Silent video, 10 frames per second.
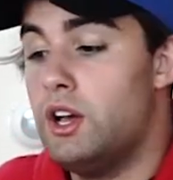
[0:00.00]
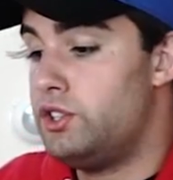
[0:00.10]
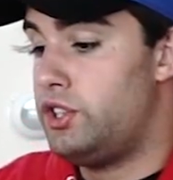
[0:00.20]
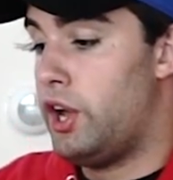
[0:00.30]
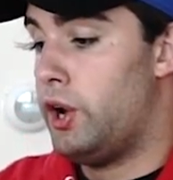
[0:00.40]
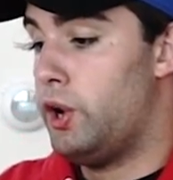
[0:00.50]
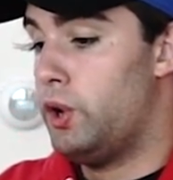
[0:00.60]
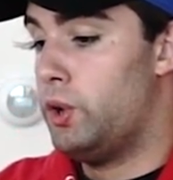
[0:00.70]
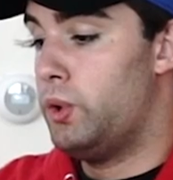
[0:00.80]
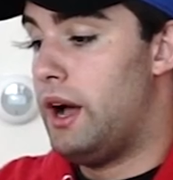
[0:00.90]

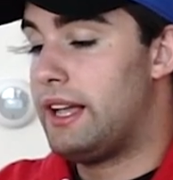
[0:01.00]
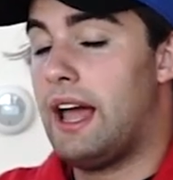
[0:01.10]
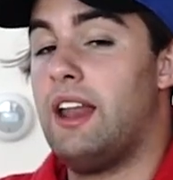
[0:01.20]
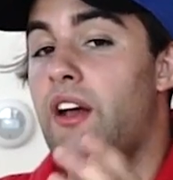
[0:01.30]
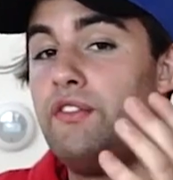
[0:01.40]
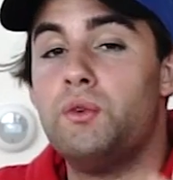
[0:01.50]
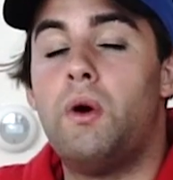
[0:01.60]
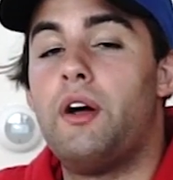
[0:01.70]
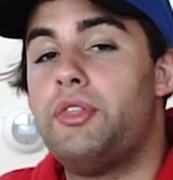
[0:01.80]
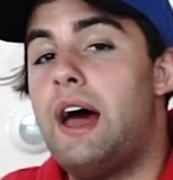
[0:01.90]
So again, if you
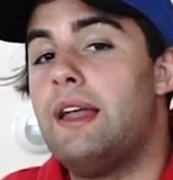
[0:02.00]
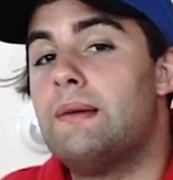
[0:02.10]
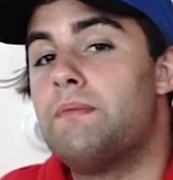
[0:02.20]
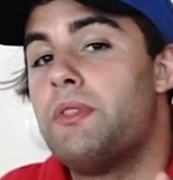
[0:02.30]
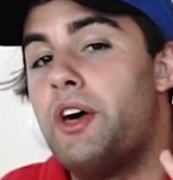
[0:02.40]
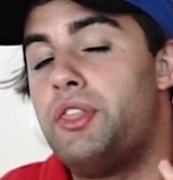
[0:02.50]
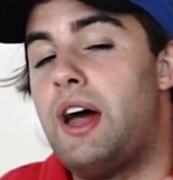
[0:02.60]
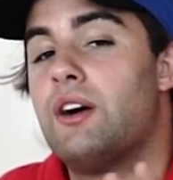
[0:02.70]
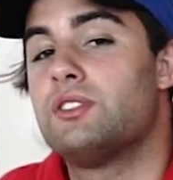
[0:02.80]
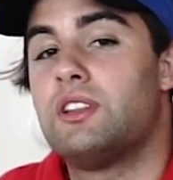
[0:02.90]
want that,
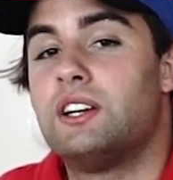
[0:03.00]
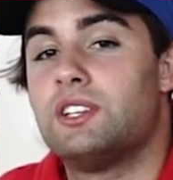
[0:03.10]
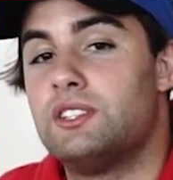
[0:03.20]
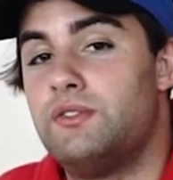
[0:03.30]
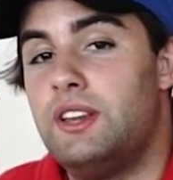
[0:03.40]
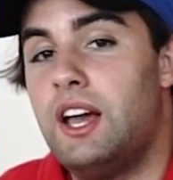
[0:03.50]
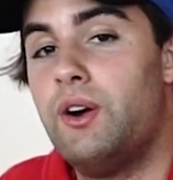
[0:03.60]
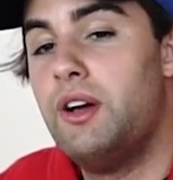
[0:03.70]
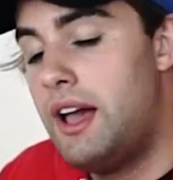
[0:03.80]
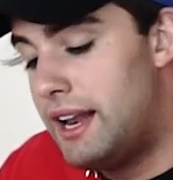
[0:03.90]
1,000 likes on this
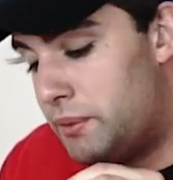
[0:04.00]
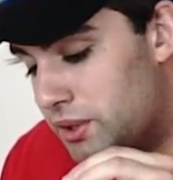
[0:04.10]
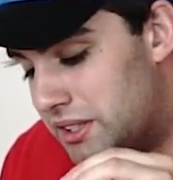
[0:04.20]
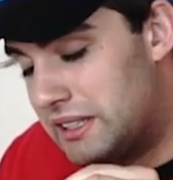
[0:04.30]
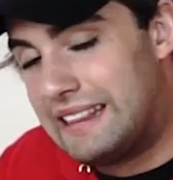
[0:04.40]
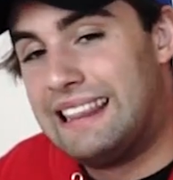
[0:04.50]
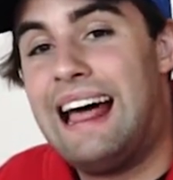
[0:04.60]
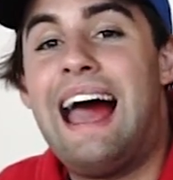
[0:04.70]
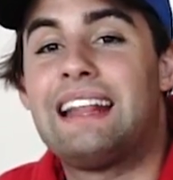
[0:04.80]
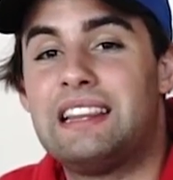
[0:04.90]
video, and I will
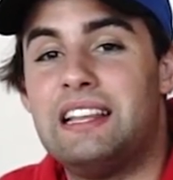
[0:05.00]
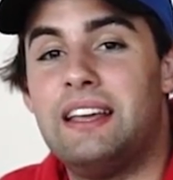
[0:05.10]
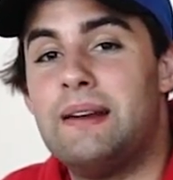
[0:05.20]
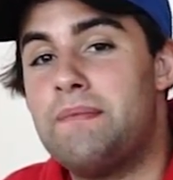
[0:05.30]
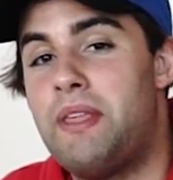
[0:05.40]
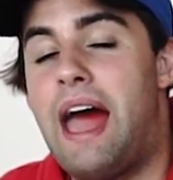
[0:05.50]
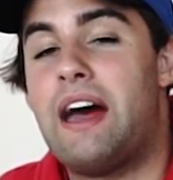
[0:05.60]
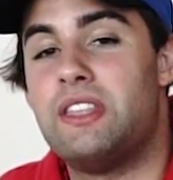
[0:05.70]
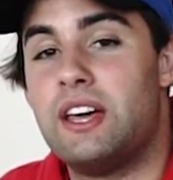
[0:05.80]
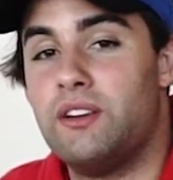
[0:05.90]
gladly
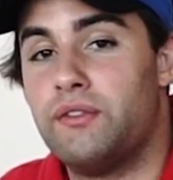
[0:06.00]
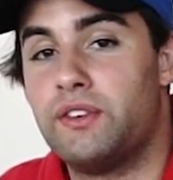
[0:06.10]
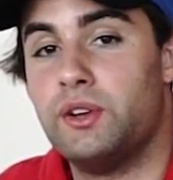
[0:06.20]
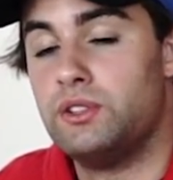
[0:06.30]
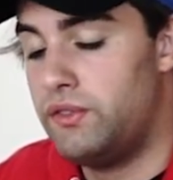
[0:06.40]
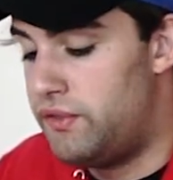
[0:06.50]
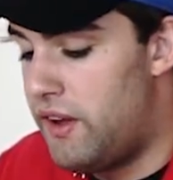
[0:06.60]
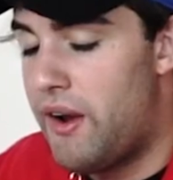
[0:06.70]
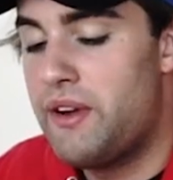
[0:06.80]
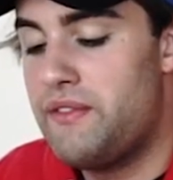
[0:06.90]
add that in for you. It's
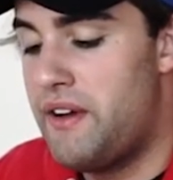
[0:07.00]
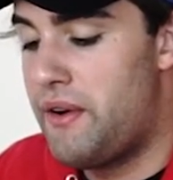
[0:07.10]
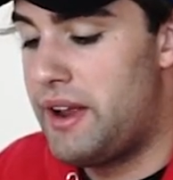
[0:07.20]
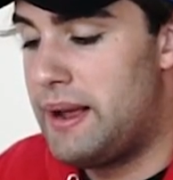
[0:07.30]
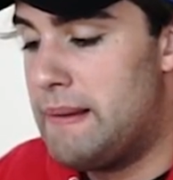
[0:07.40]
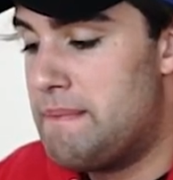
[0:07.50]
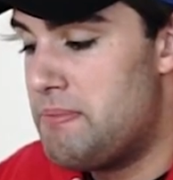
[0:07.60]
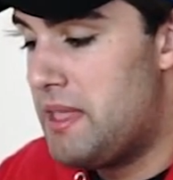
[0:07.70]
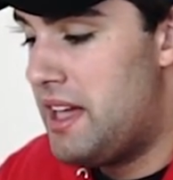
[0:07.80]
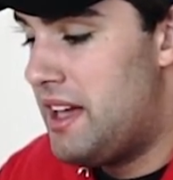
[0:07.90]
very, very
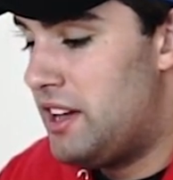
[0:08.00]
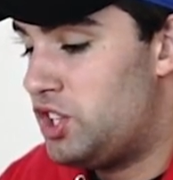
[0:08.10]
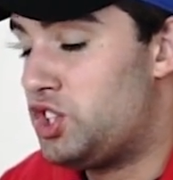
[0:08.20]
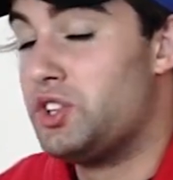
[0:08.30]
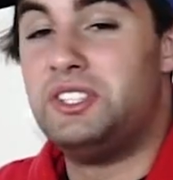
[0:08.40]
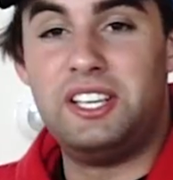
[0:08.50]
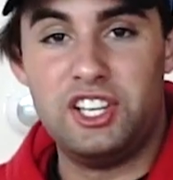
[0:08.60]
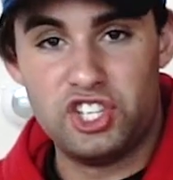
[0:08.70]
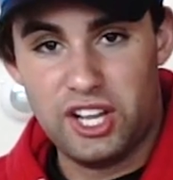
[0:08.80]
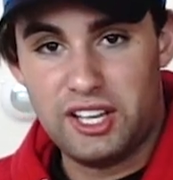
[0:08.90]

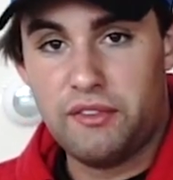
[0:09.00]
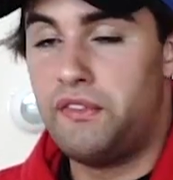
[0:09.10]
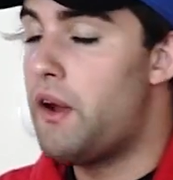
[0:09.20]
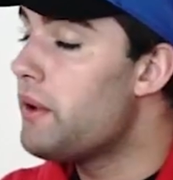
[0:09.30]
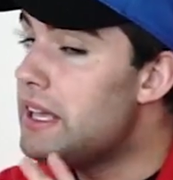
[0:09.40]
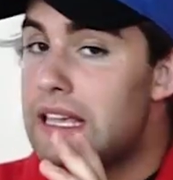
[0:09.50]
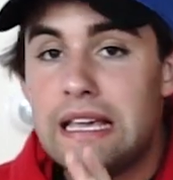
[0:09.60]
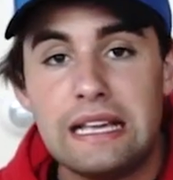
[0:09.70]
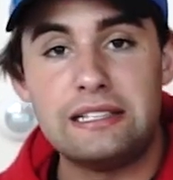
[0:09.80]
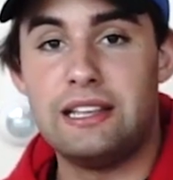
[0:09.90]
strategic, very
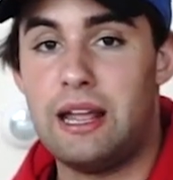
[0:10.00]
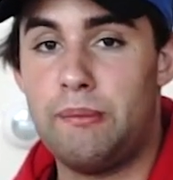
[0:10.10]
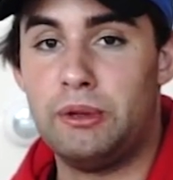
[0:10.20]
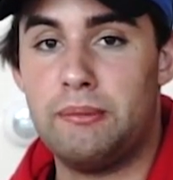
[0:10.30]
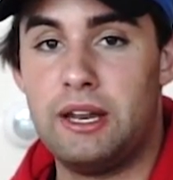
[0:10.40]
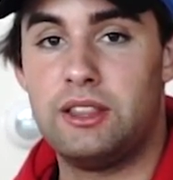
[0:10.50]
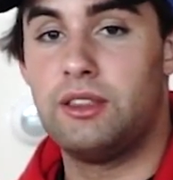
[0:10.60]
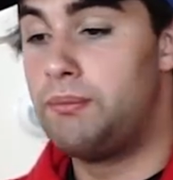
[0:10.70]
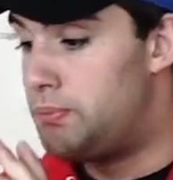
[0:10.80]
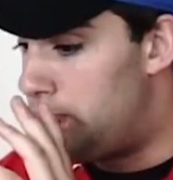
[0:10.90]
easy to implement.
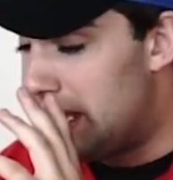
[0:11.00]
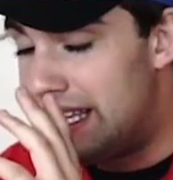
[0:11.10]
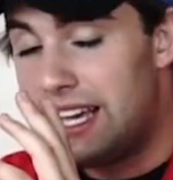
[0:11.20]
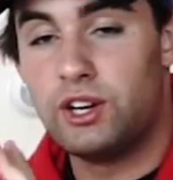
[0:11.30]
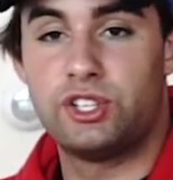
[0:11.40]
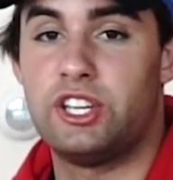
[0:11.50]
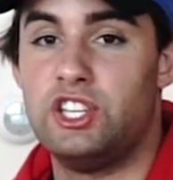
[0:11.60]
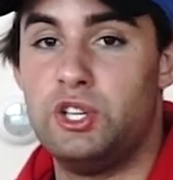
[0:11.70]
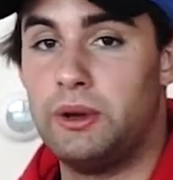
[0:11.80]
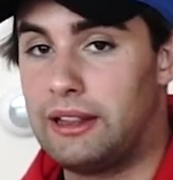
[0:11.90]
Beginners can
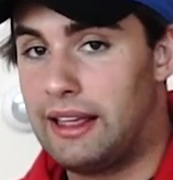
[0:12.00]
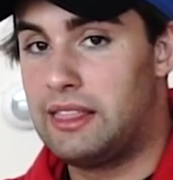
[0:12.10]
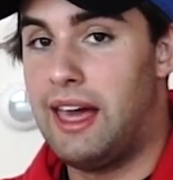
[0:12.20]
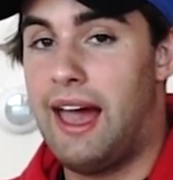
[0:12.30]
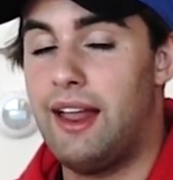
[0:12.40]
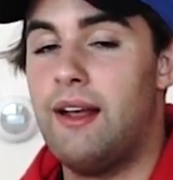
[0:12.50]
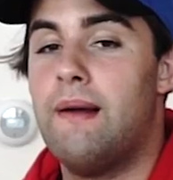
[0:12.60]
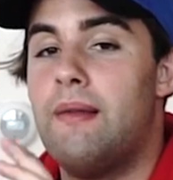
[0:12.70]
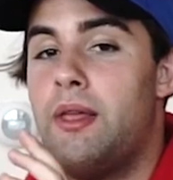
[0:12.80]
do it like that,